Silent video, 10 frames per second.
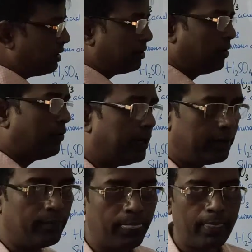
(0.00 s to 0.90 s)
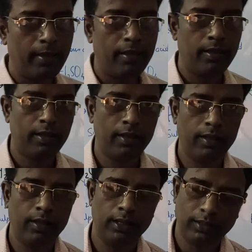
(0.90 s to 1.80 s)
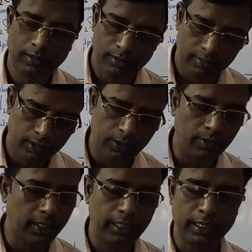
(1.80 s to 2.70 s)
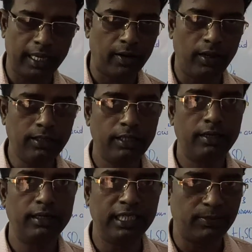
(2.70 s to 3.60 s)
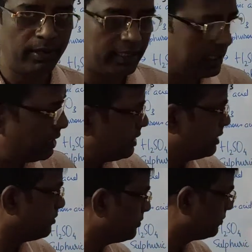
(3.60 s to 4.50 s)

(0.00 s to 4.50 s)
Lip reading: than chlorine, so it cannot displaces